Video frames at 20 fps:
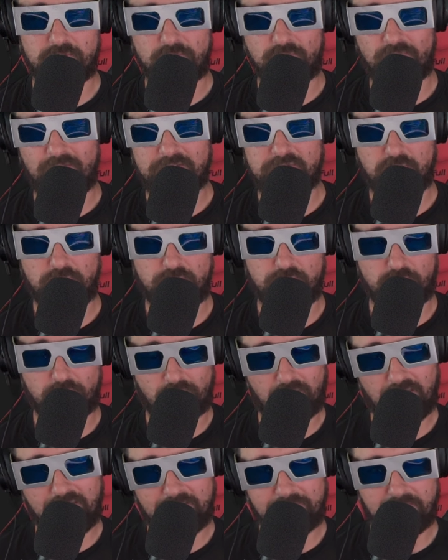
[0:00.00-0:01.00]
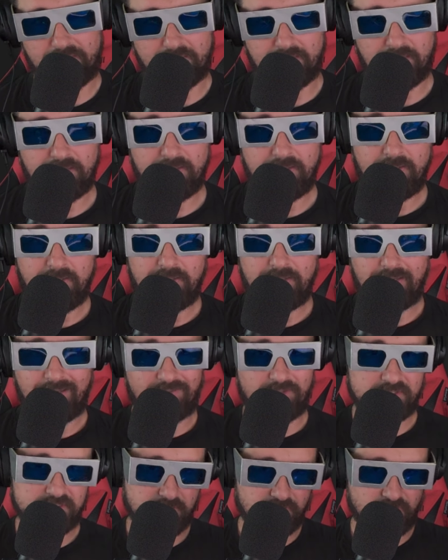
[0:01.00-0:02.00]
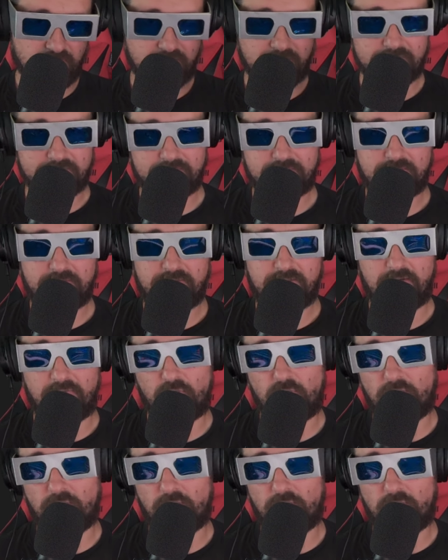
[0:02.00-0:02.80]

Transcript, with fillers: they're that's what they're claiming in this event of